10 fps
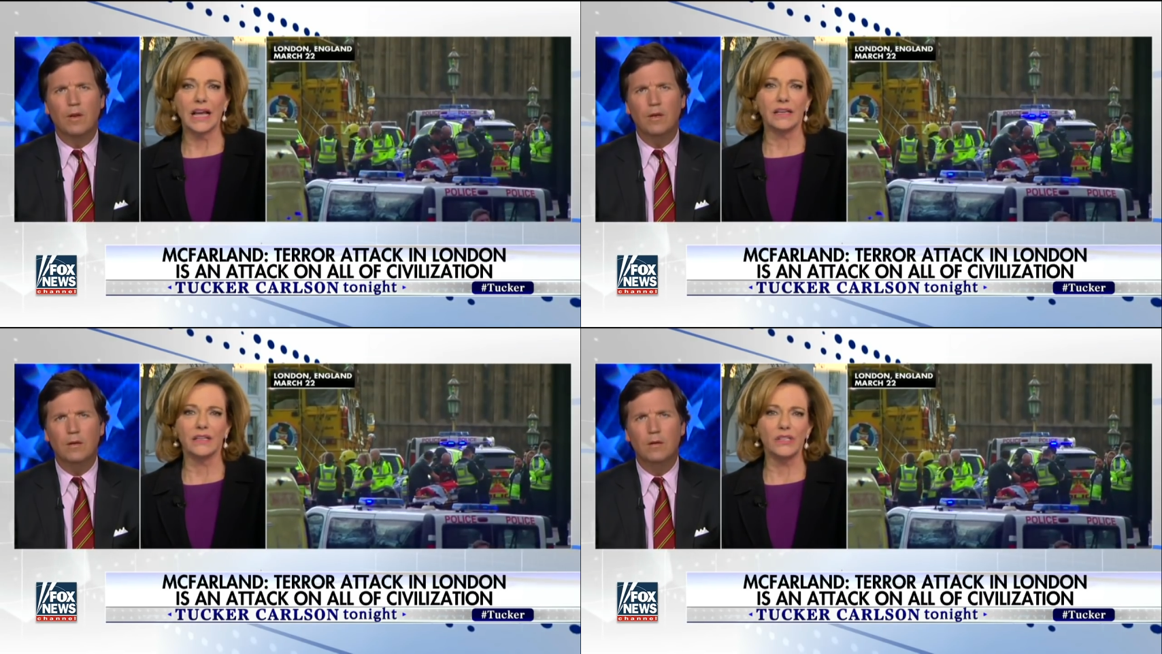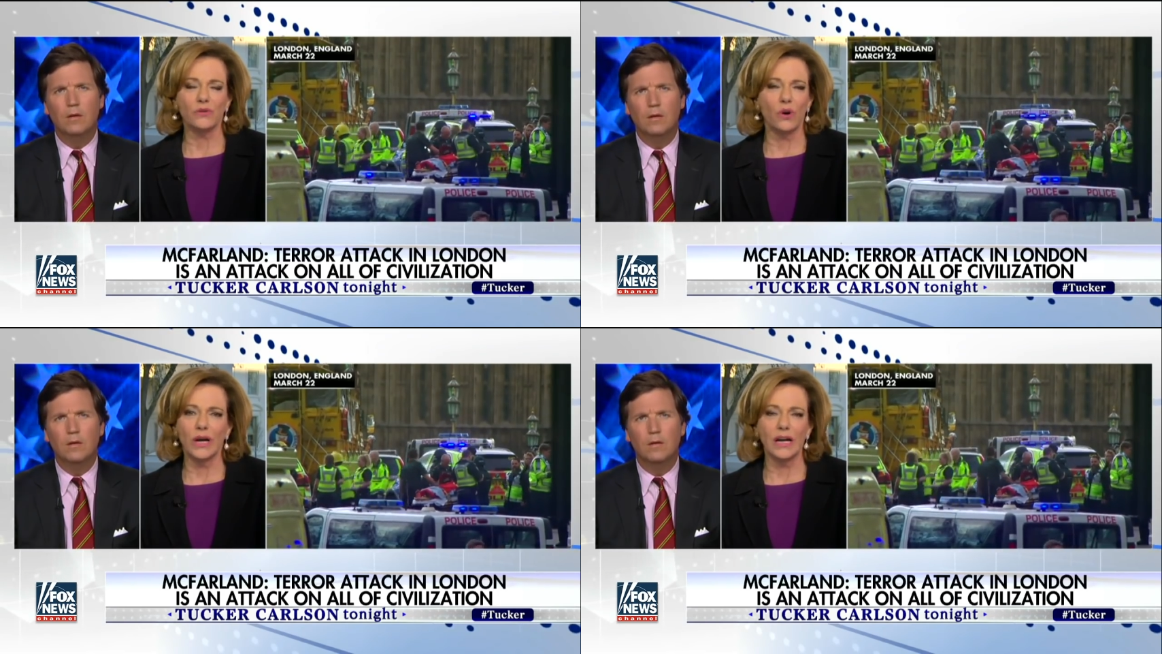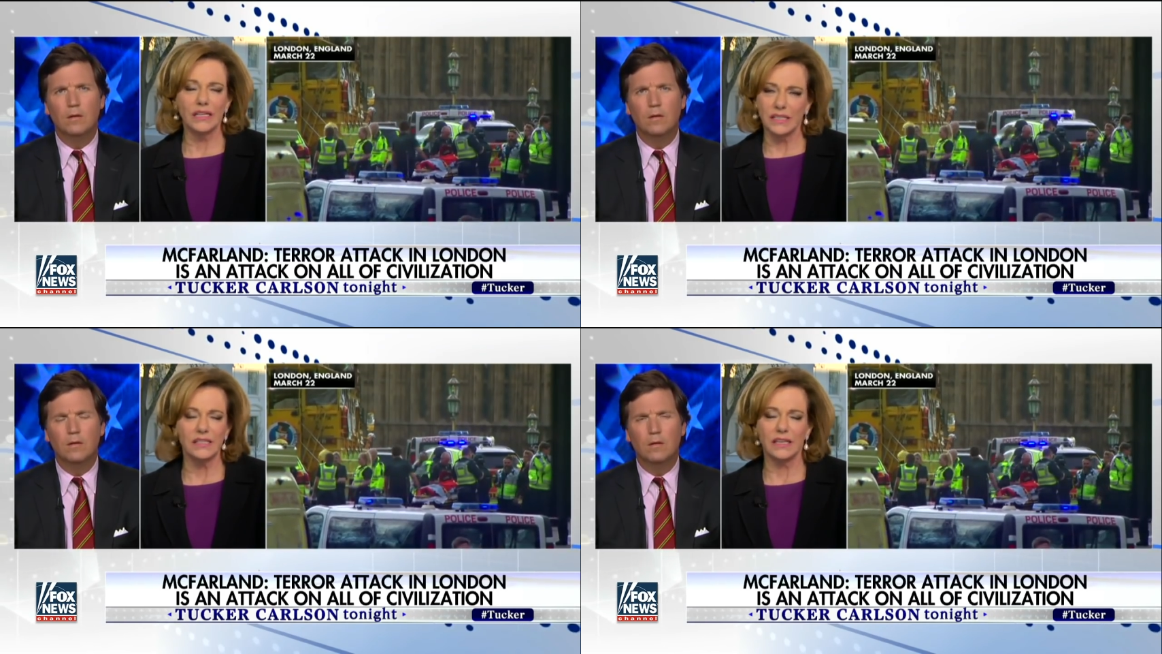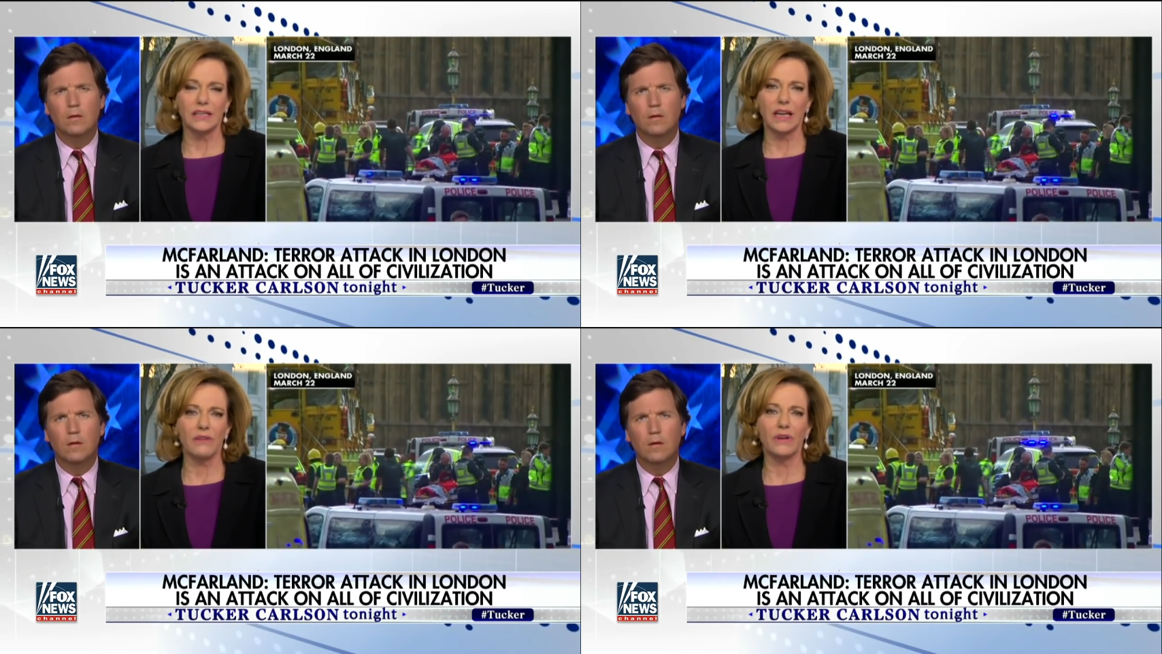Speaker 1: and to destroy ISIS
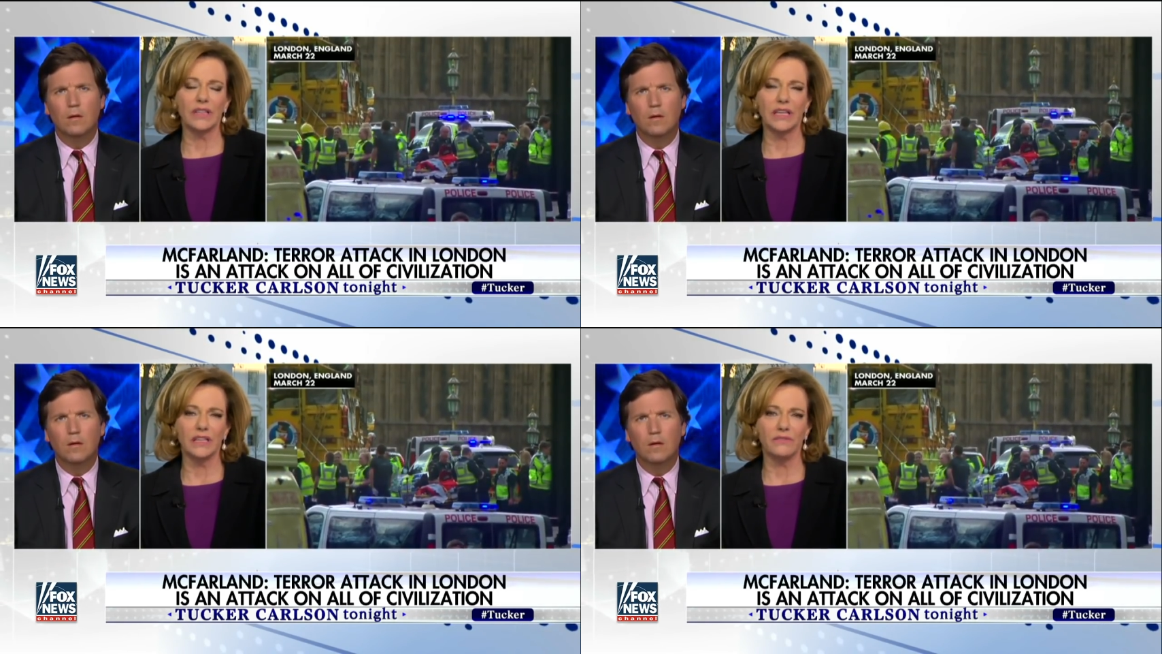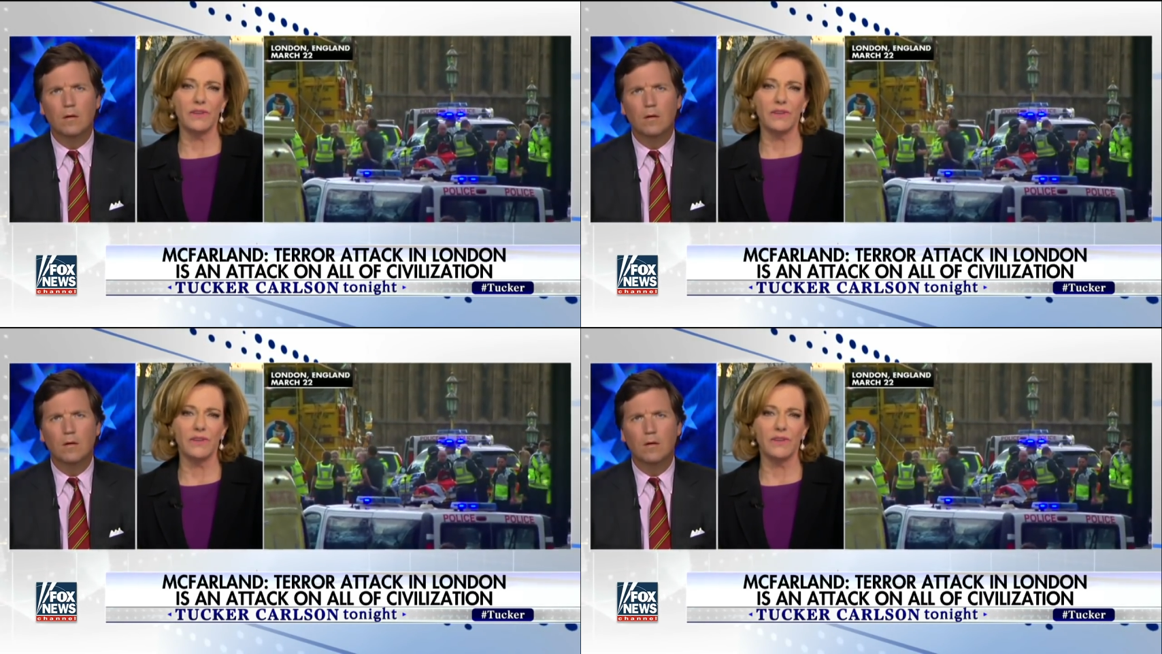and everything that